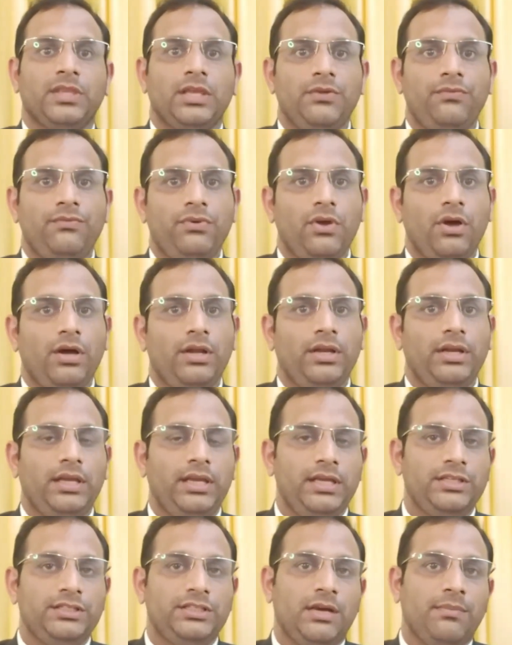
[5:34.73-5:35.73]
If you are
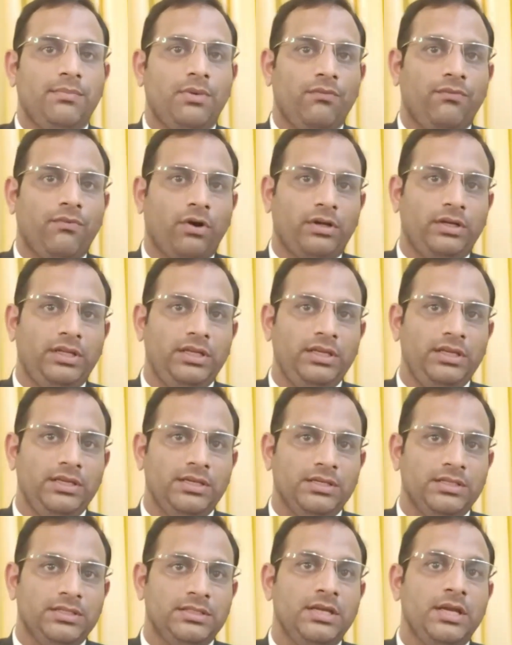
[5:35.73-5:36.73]
aged above 40
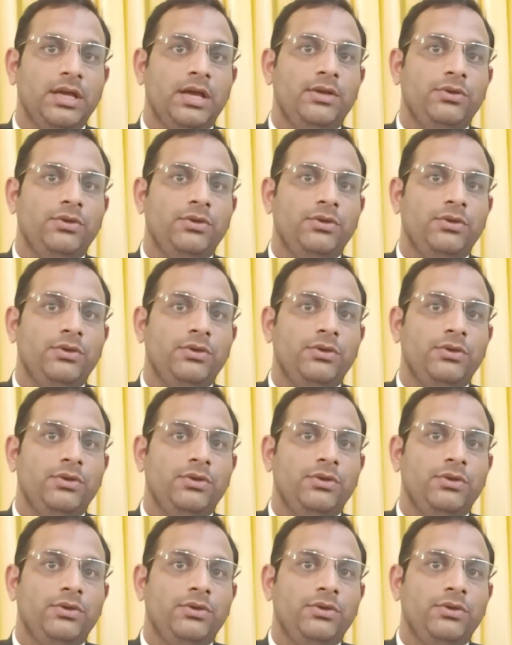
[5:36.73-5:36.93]
years,